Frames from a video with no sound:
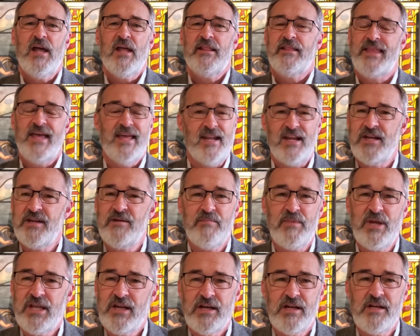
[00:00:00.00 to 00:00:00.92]
They didn't
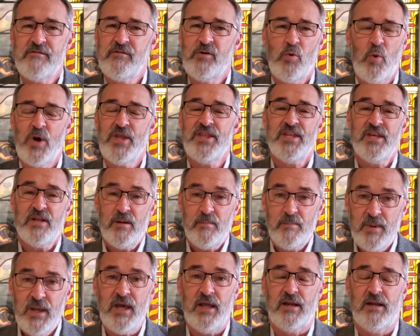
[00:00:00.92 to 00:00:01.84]
mean it even one little
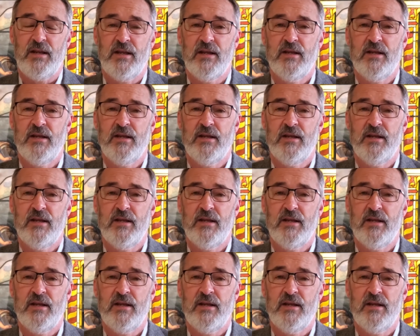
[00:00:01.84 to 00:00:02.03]
bit.